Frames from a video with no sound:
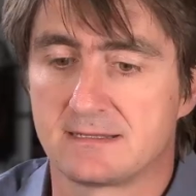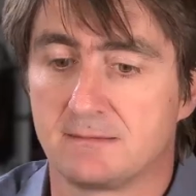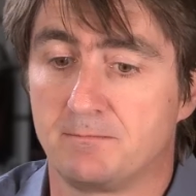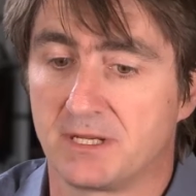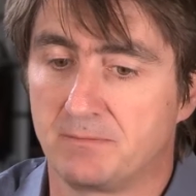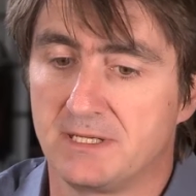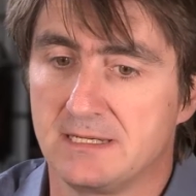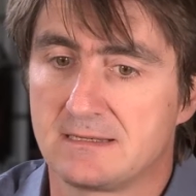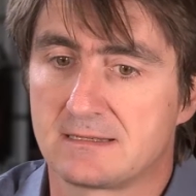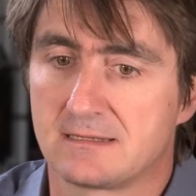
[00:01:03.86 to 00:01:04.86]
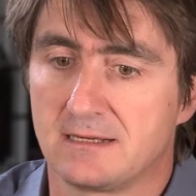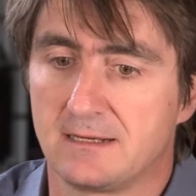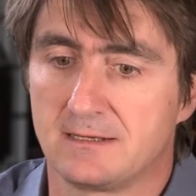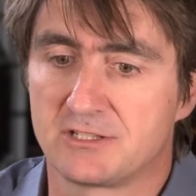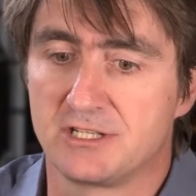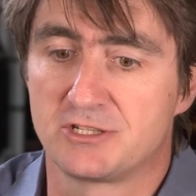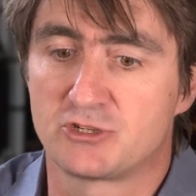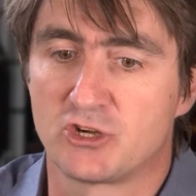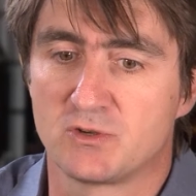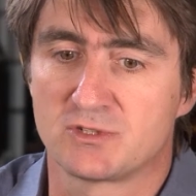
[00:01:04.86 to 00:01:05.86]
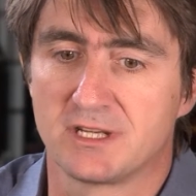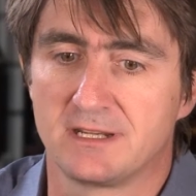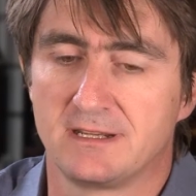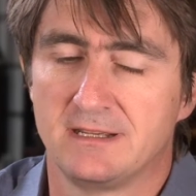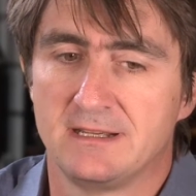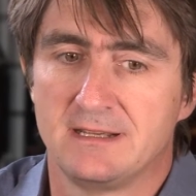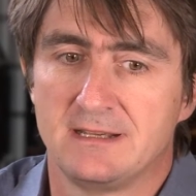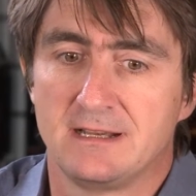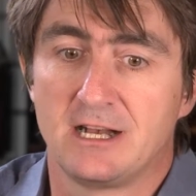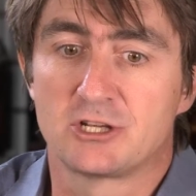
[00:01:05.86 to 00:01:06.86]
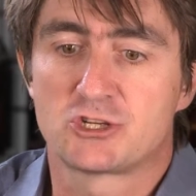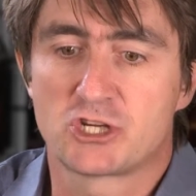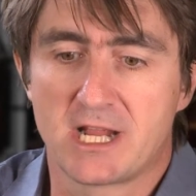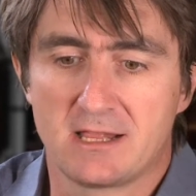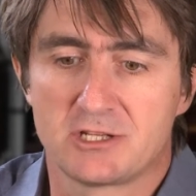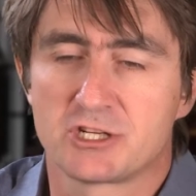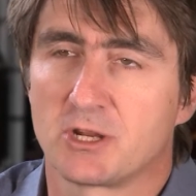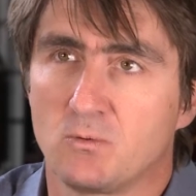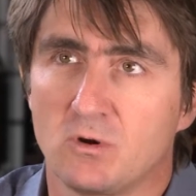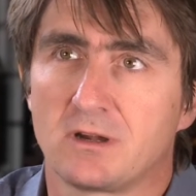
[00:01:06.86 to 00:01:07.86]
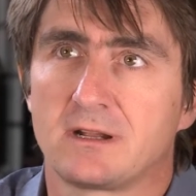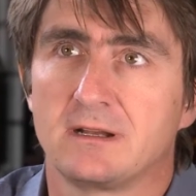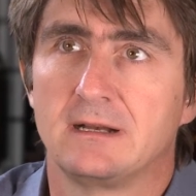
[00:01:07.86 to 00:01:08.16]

is a big piece. She's chosen a challenging work.